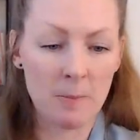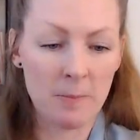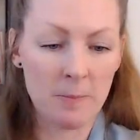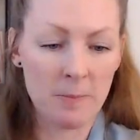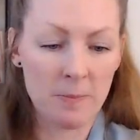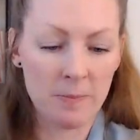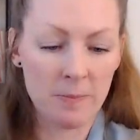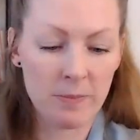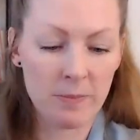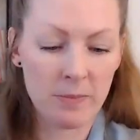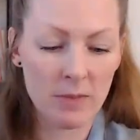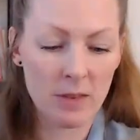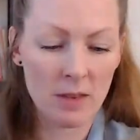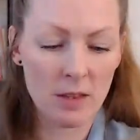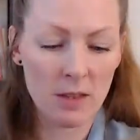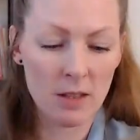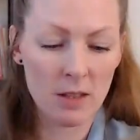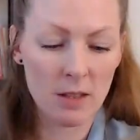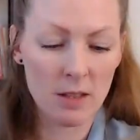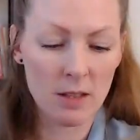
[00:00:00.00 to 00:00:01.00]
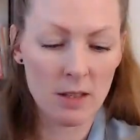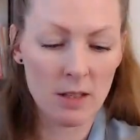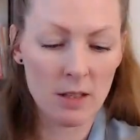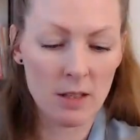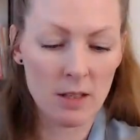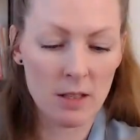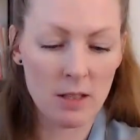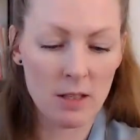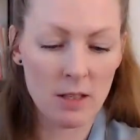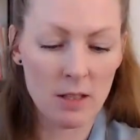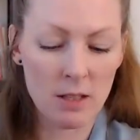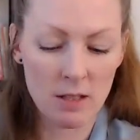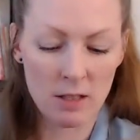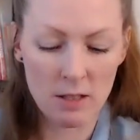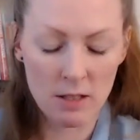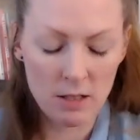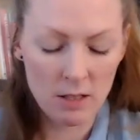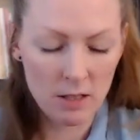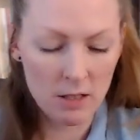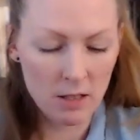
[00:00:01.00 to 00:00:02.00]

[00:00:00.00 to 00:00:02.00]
No one is speaking in this clip.